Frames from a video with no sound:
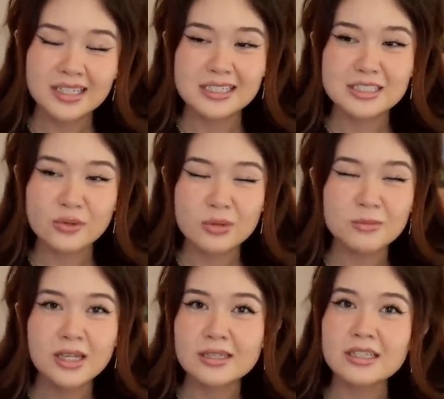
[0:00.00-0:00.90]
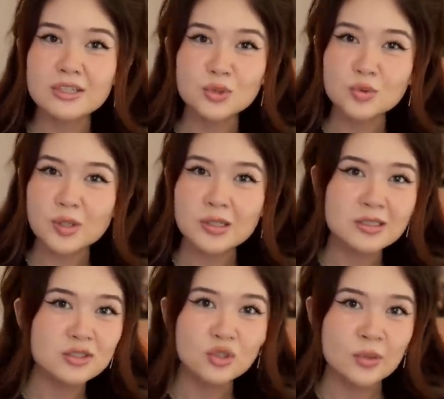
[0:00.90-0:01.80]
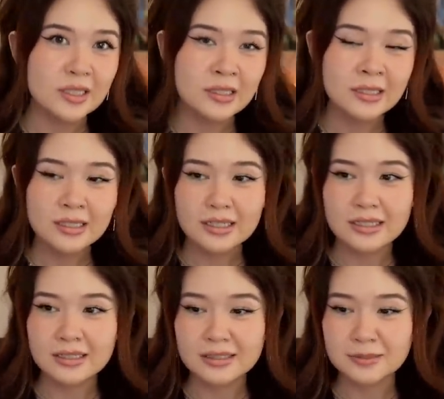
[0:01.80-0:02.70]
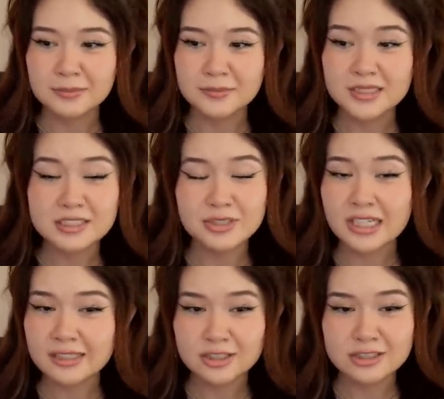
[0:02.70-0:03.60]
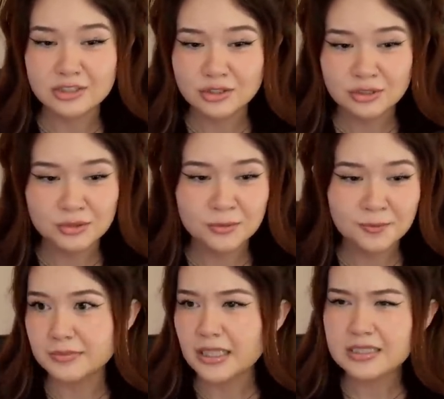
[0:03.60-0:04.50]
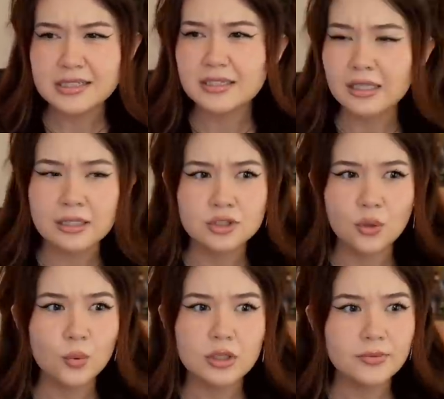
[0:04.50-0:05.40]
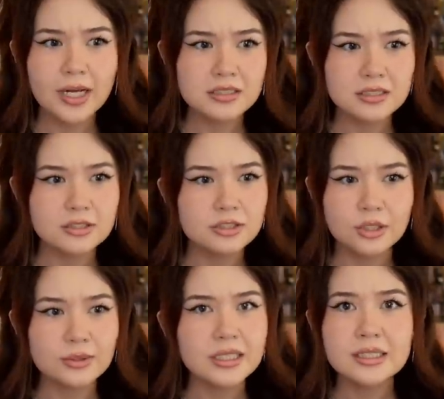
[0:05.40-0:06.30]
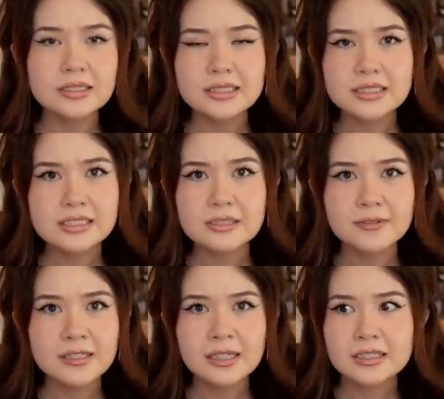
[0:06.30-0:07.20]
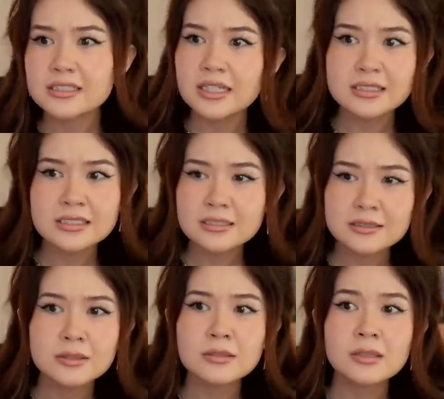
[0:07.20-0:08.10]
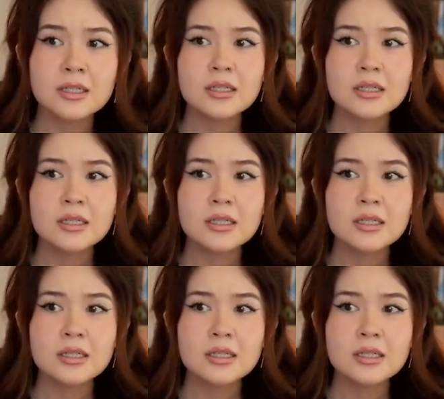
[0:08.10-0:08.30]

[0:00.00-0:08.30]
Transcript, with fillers: and so I'm glad that you're all enjoying um, these reactions too. Not saying that I don't want to react to shonen and stuff like that, because I still